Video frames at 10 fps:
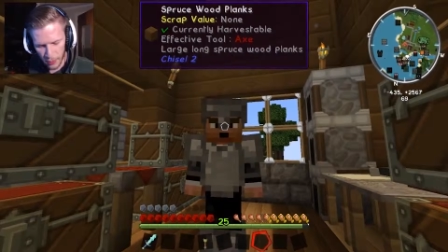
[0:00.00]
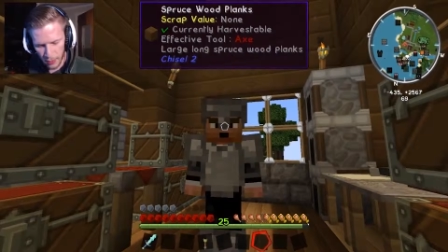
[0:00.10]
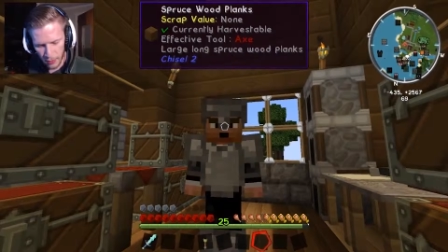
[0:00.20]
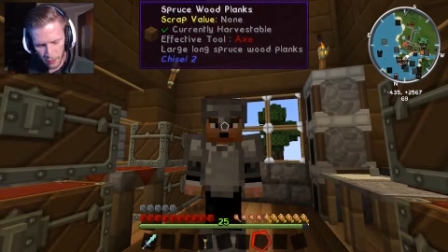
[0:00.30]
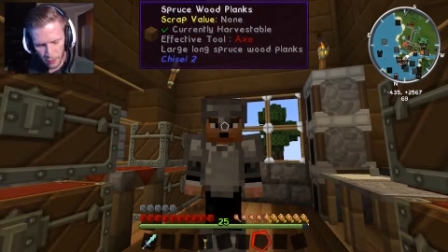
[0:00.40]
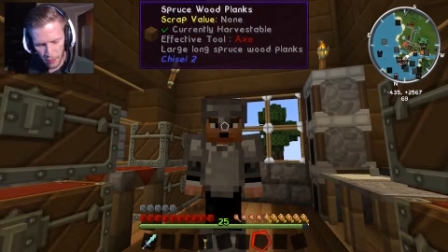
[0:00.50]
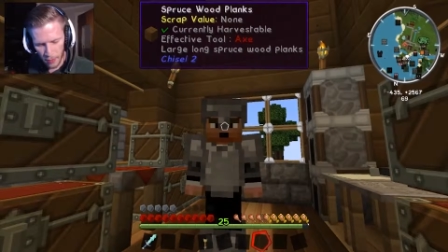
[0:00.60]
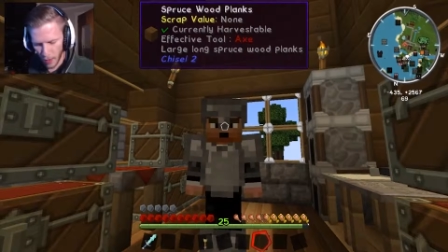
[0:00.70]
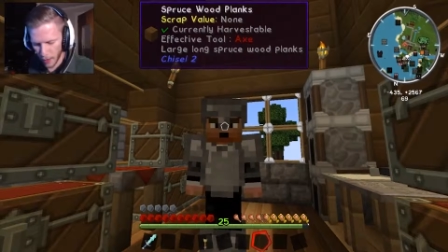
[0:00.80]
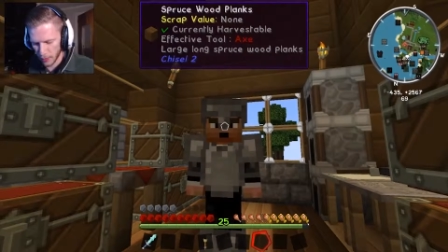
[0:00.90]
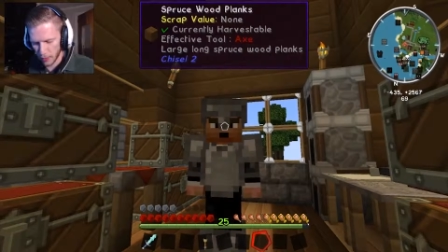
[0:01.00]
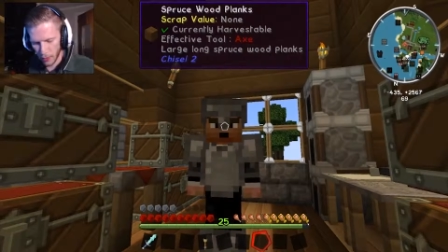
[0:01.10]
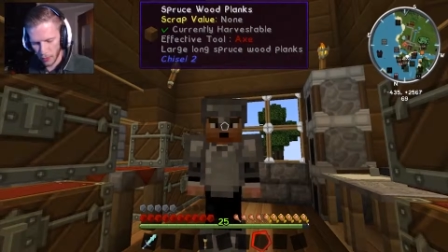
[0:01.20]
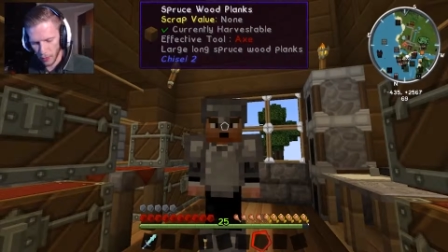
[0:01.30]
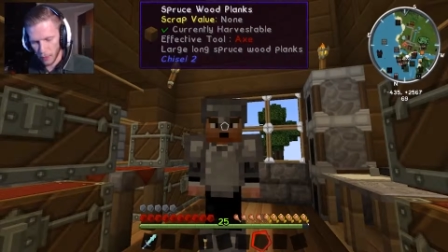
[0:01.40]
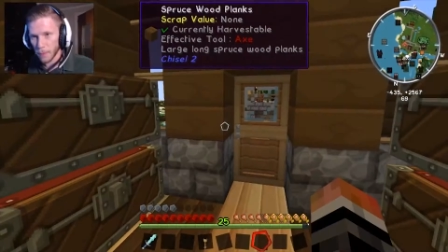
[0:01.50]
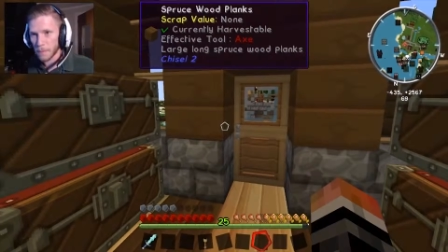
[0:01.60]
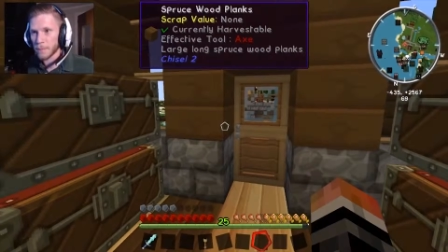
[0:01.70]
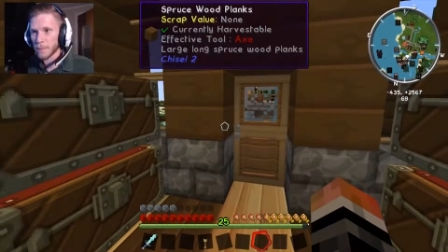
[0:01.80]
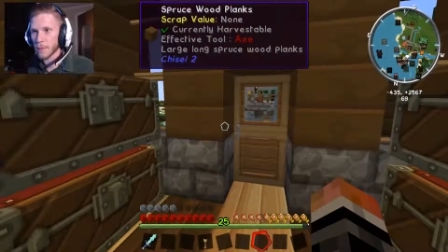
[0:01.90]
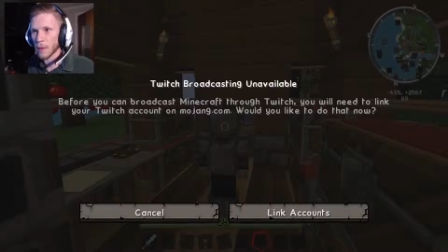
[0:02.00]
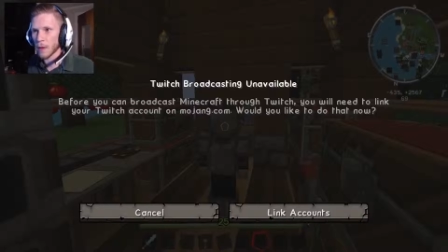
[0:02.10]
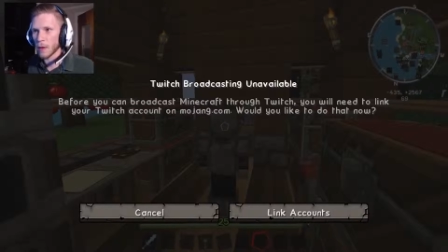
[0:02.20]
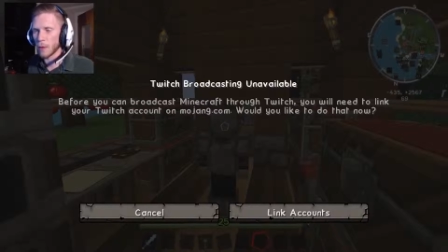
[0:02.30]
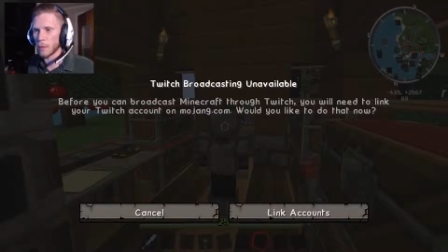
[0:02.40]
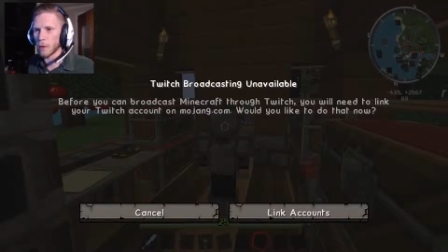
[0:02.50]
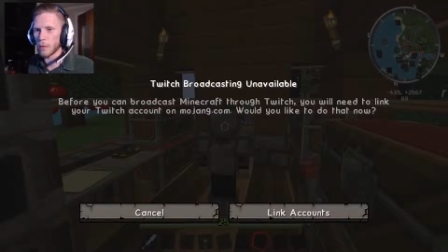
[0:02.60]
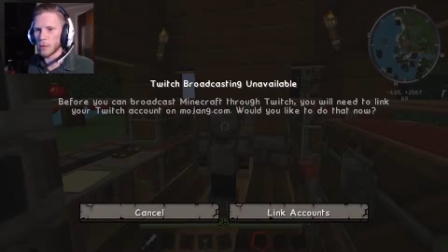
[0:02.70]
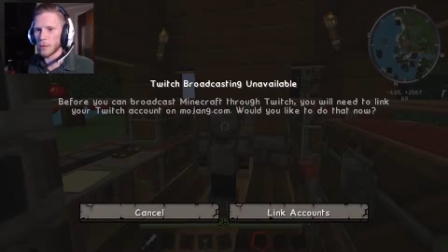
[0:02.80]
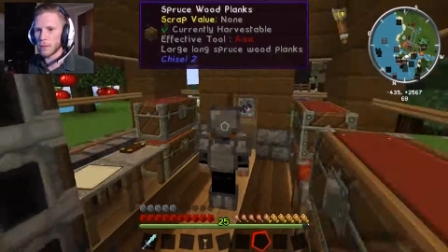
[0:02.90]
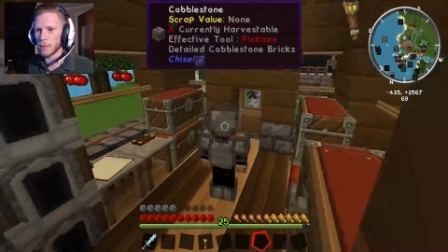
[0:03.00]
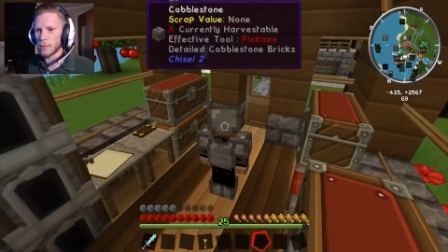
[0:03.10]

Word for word: this. All right, so, oh, oh, oh, no.